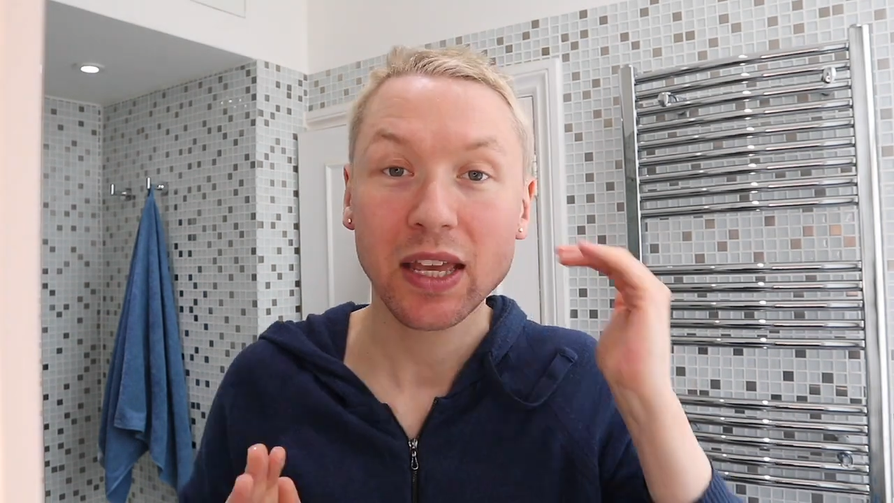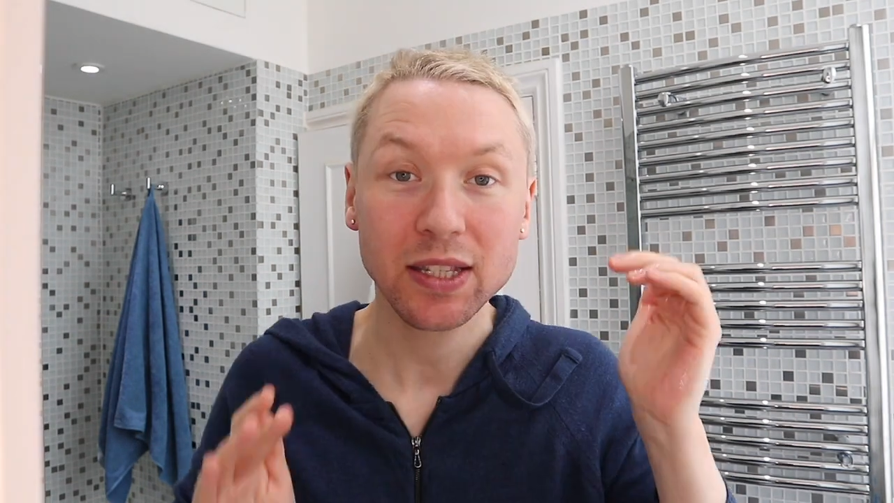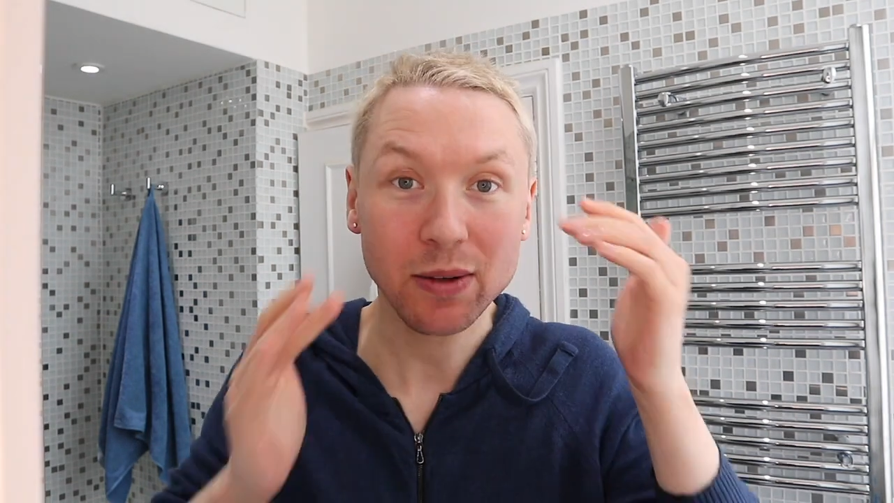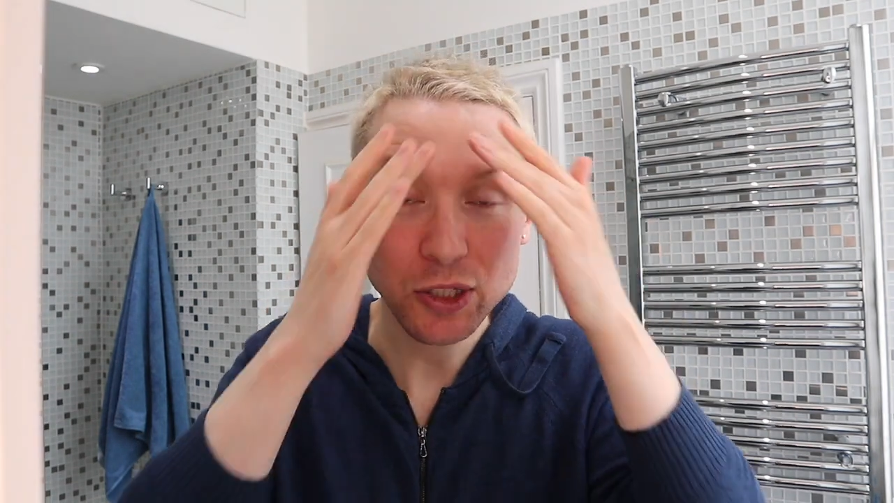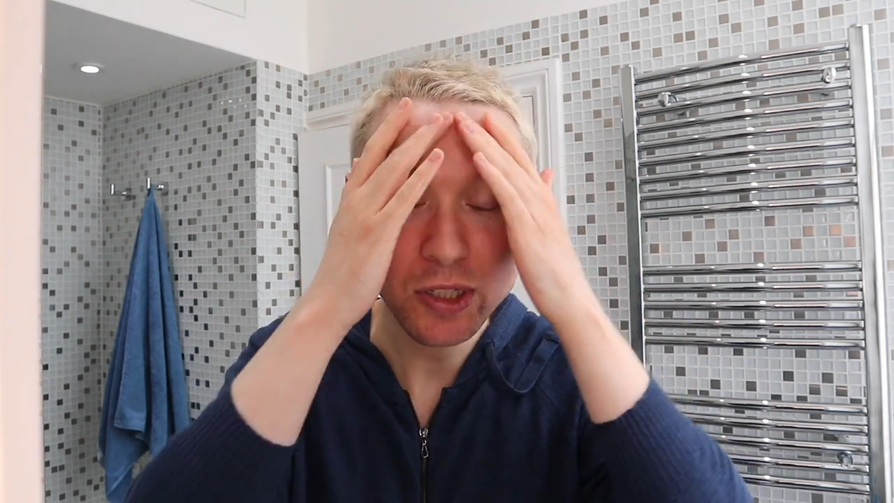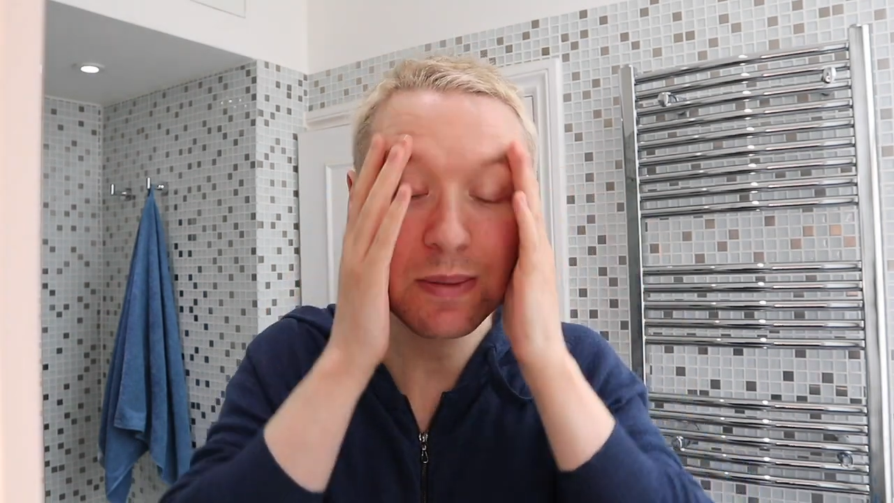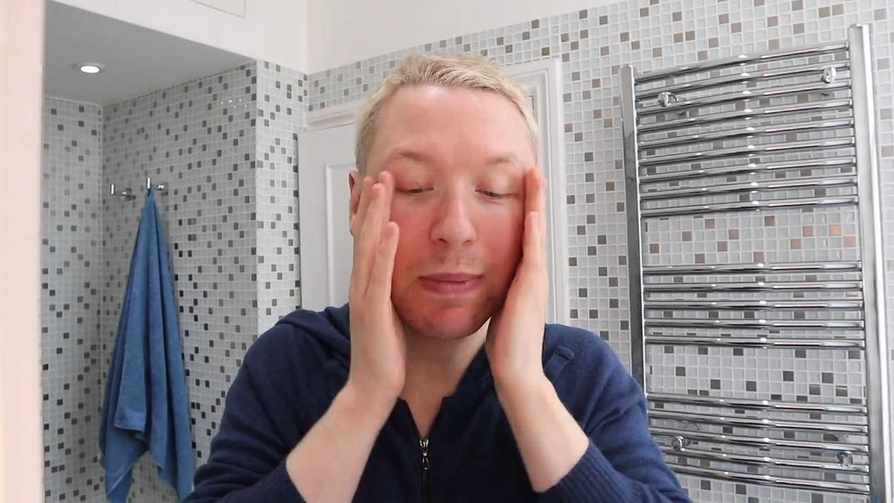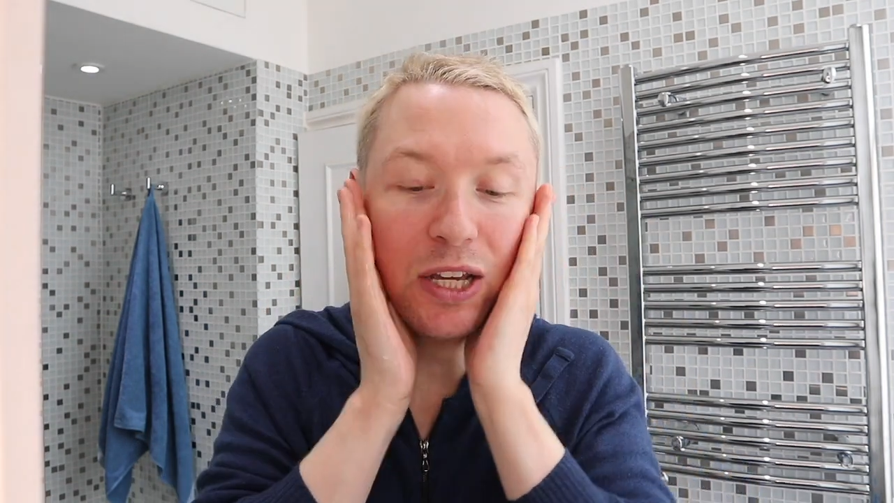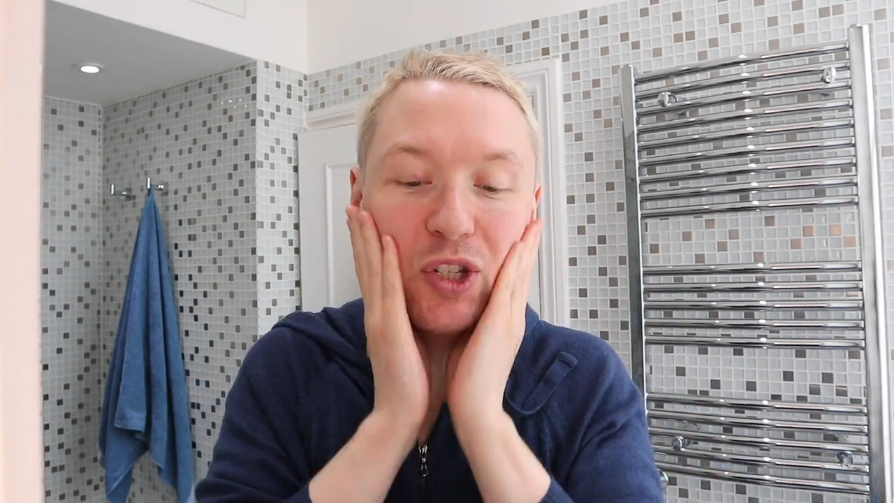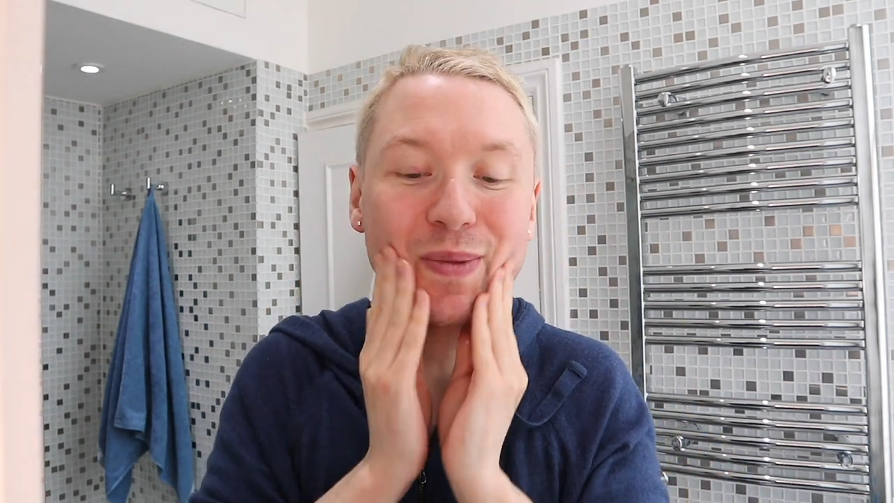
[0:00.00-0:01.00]
So I just
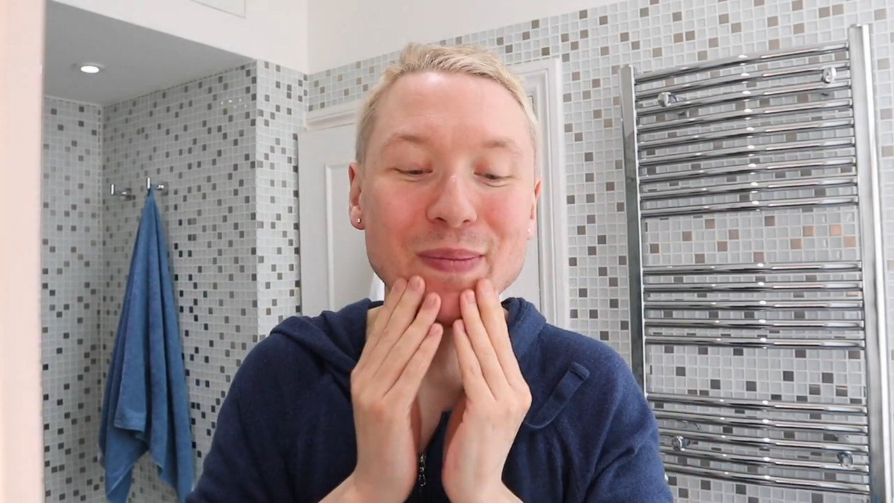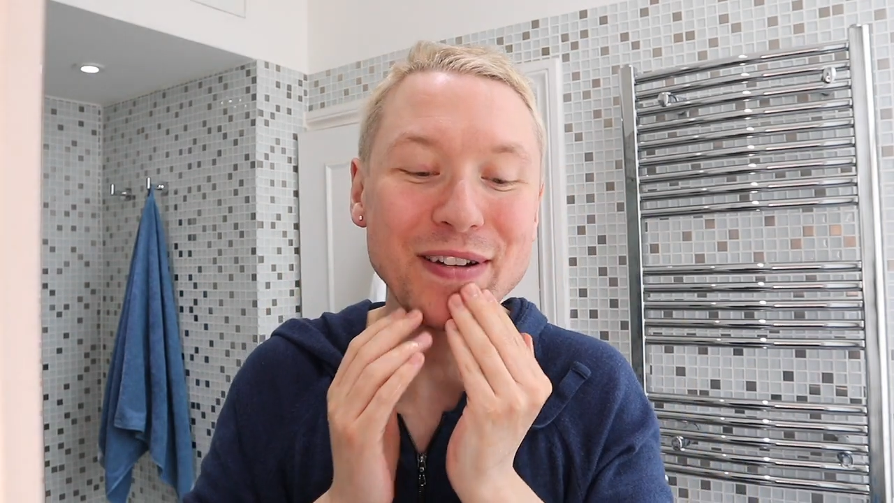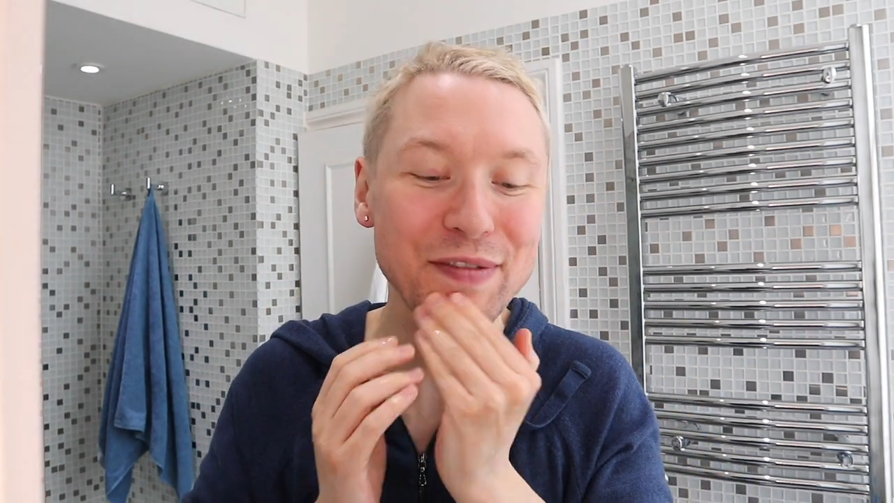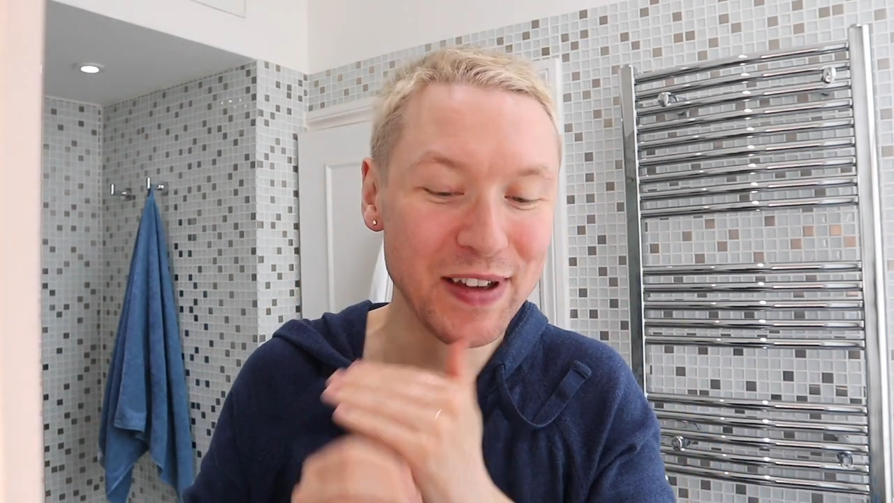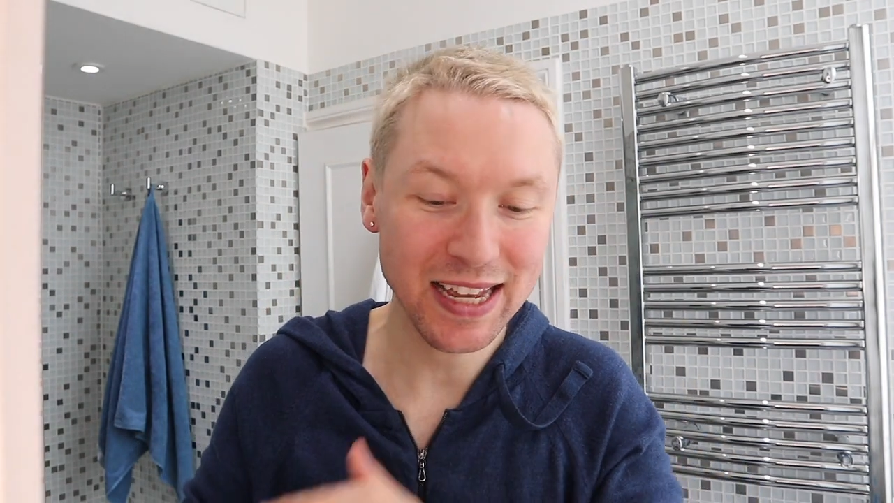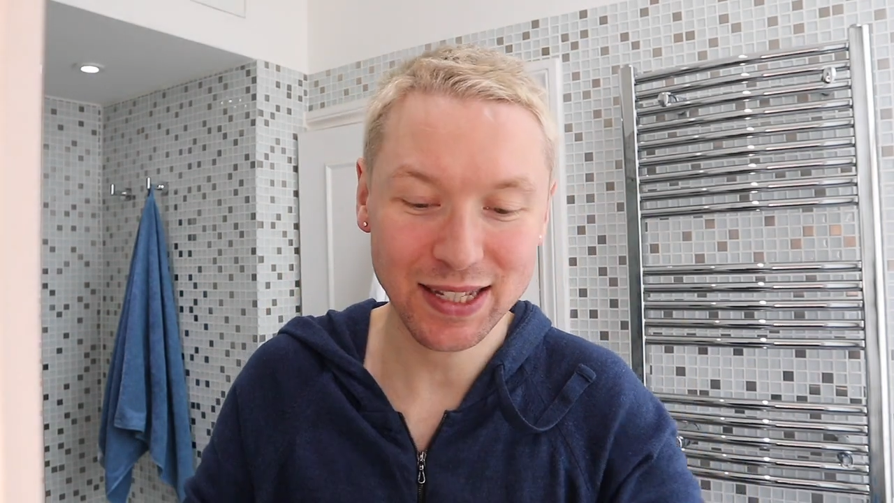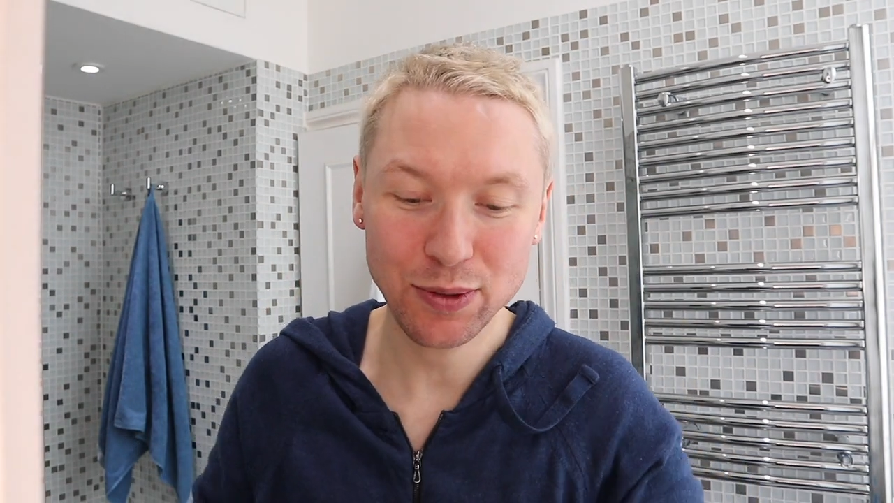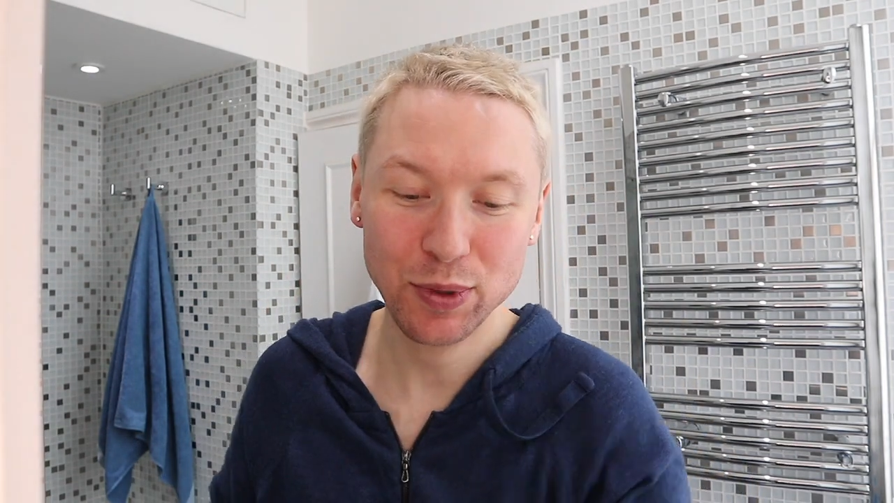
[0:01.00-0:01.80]
splashed my face